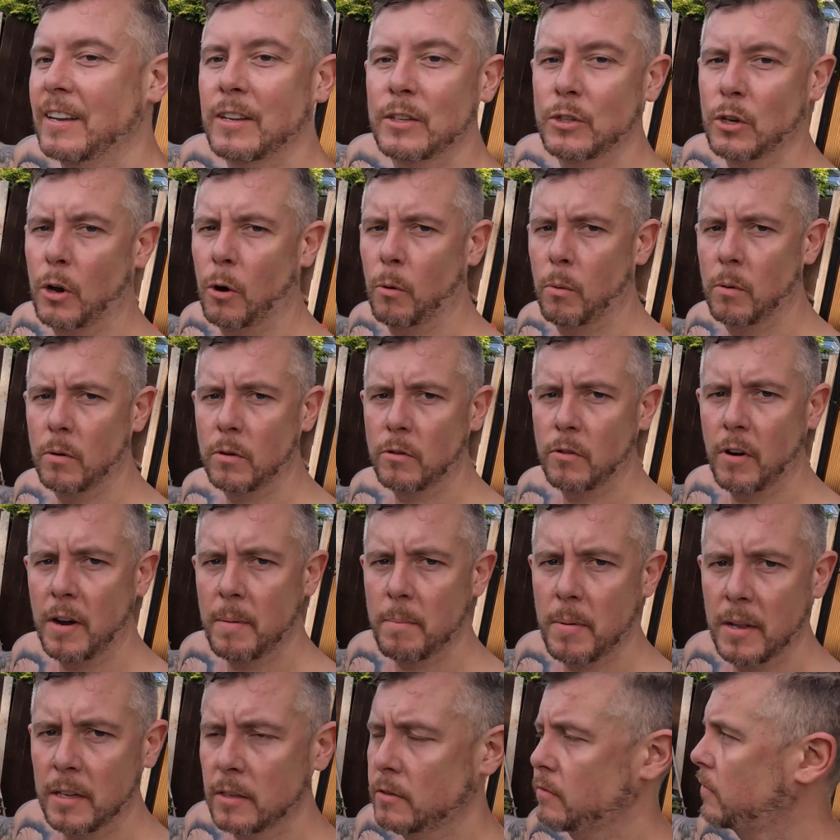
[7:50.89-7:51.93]
so
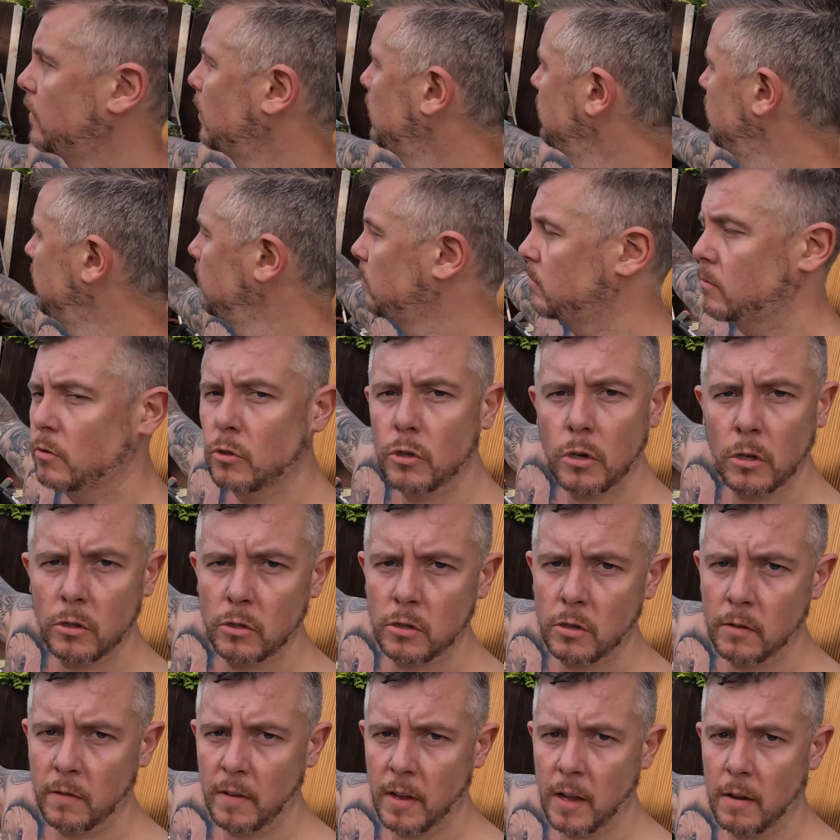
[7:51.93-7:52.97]
green bin's full,
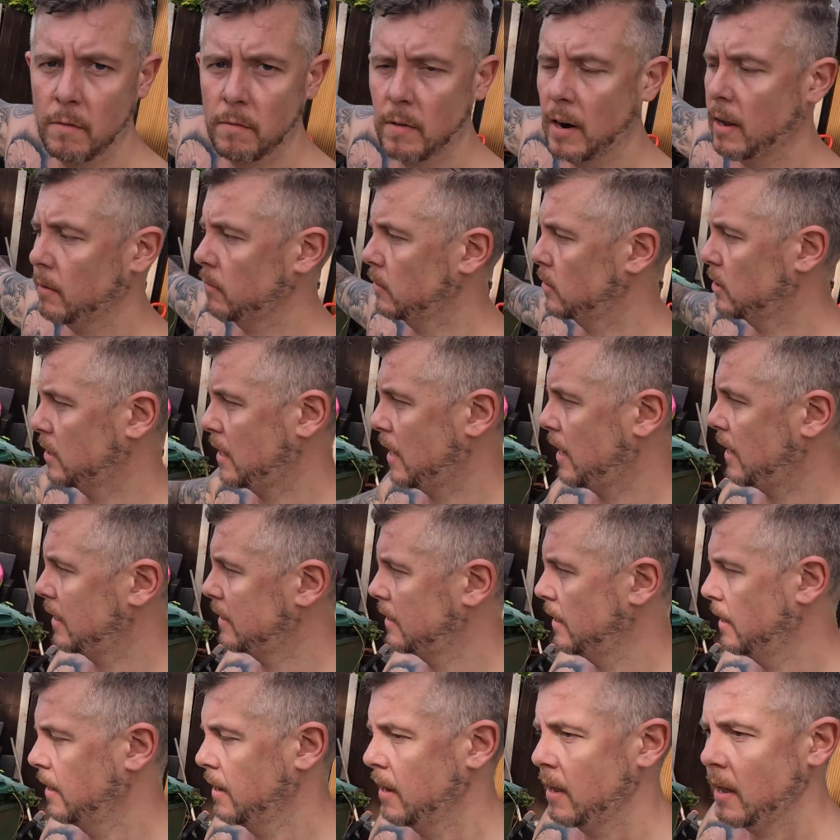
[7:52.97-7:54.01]
tons of it round the
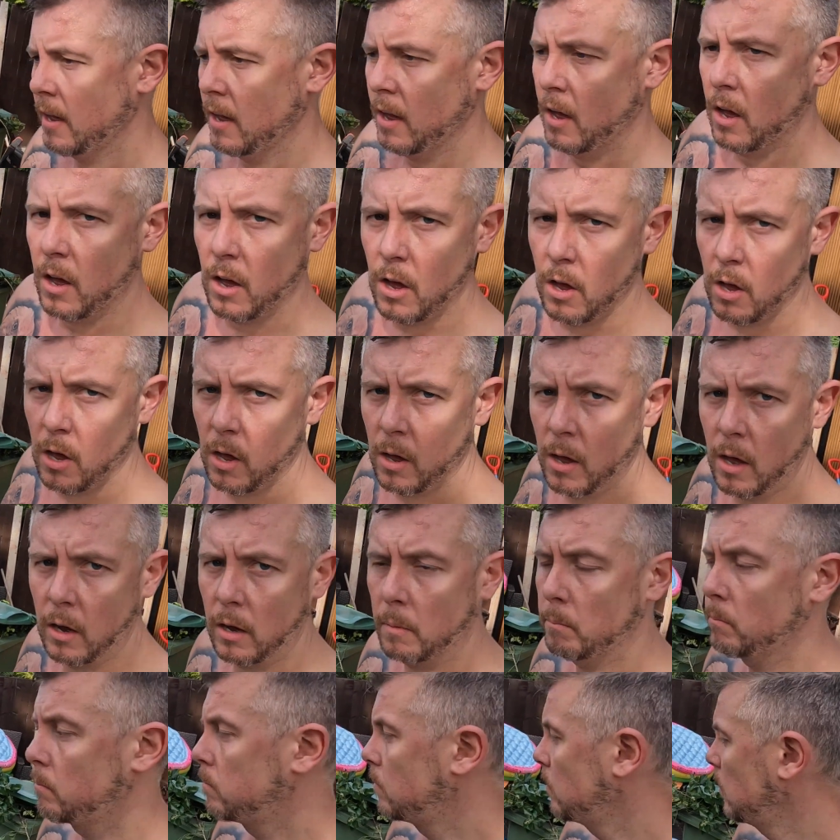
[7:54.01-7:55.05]
side.
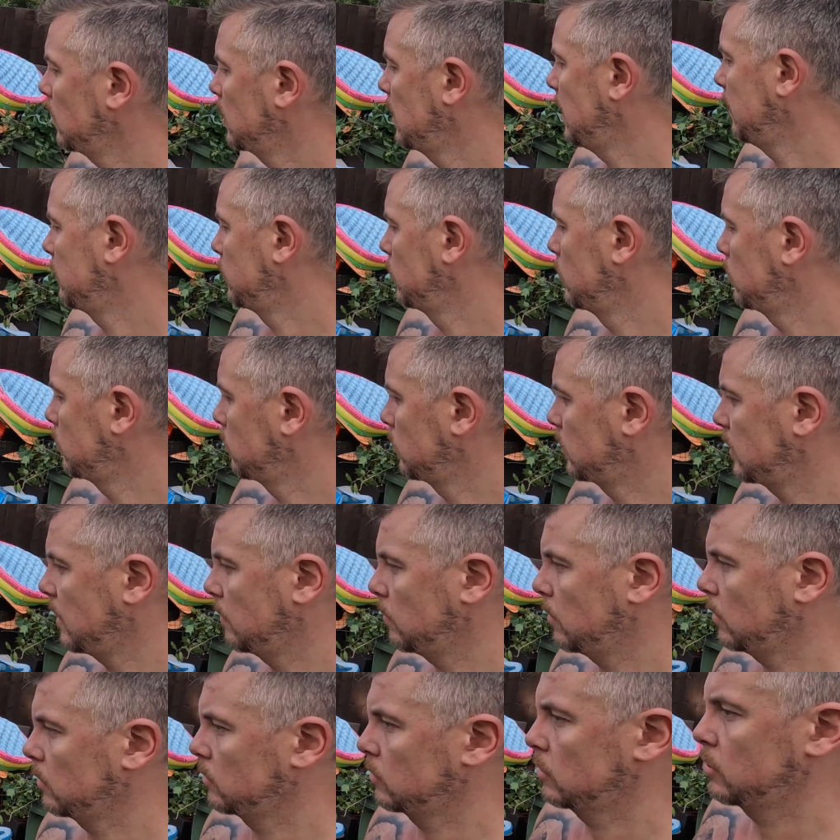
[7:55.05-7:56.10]
I'm gonna have to do some
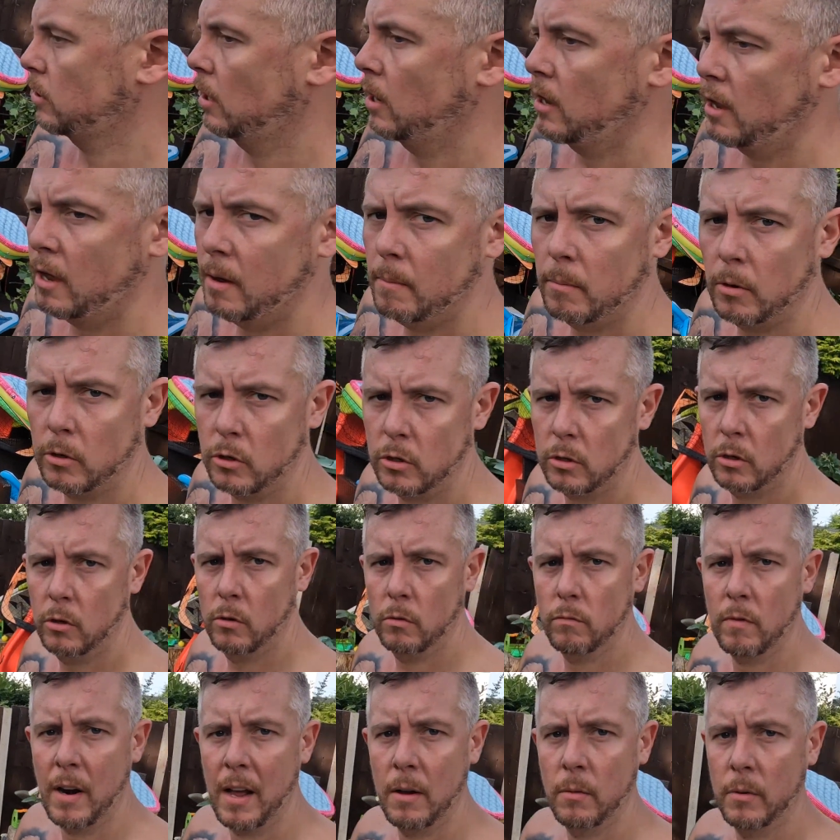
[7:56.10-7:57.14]
skip runs, but to
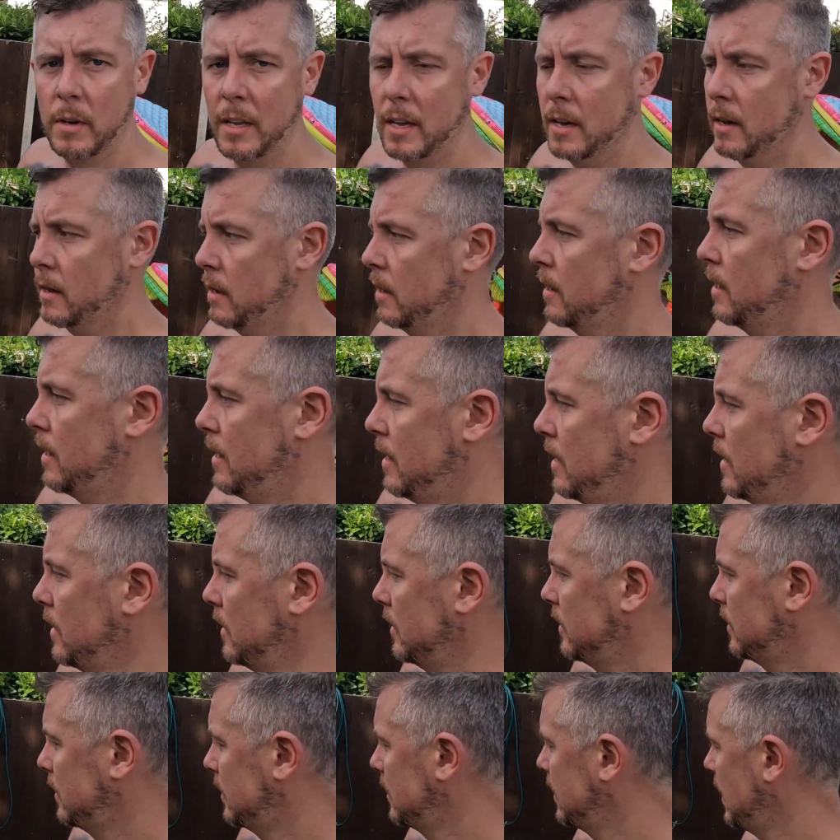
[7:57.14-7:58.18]
look round here
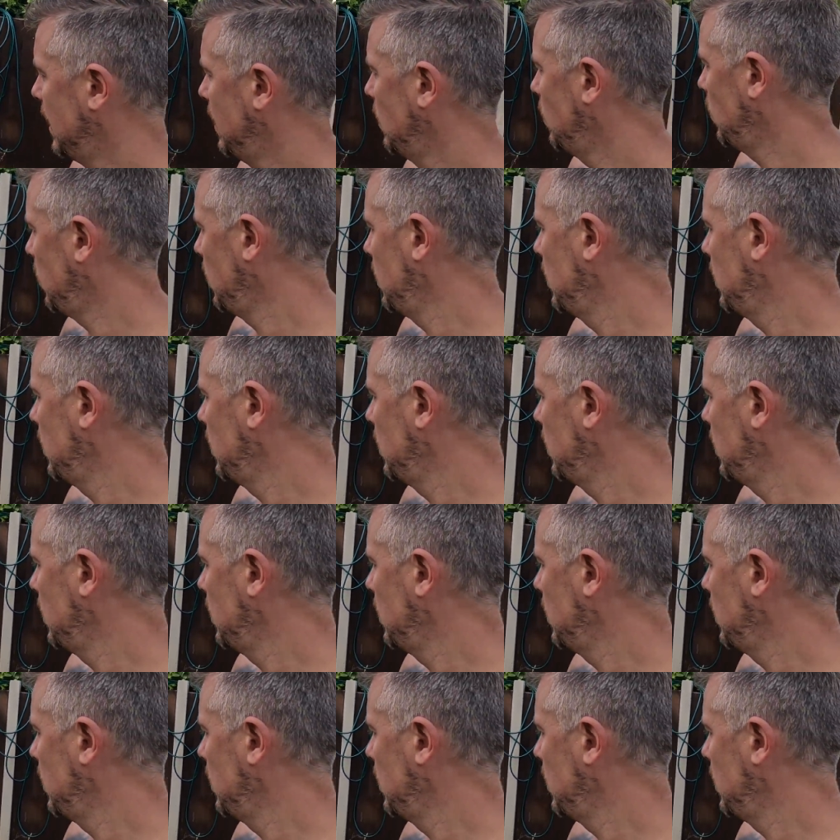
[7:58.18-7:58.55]
is now,